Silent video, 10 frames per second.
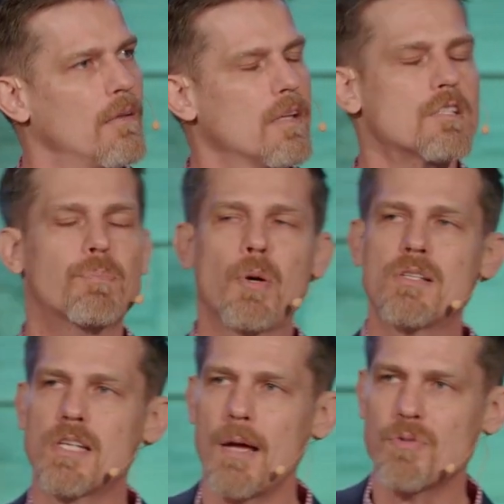That's
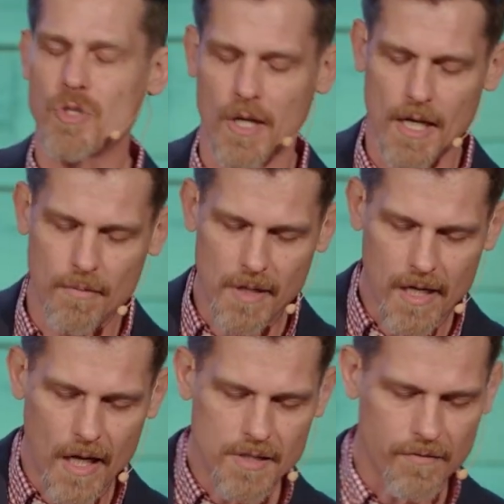presumption. And
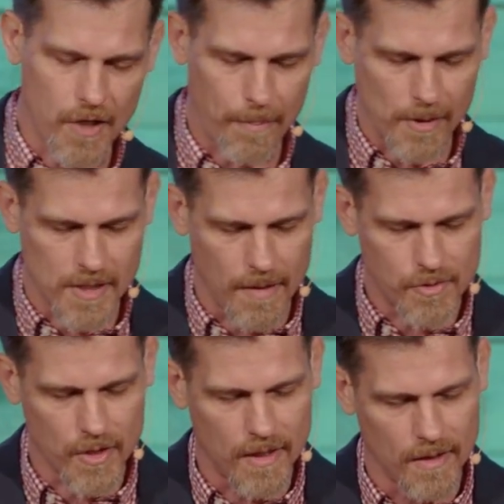because of their
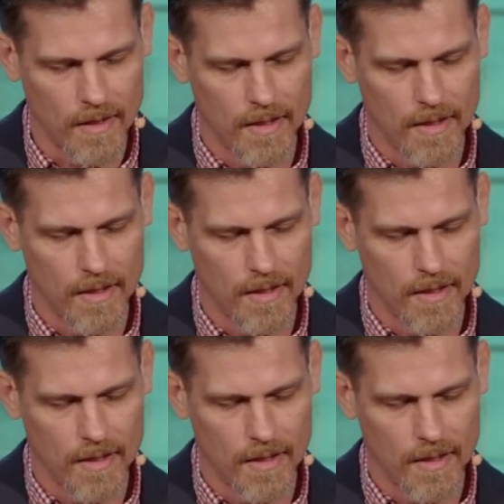presumption,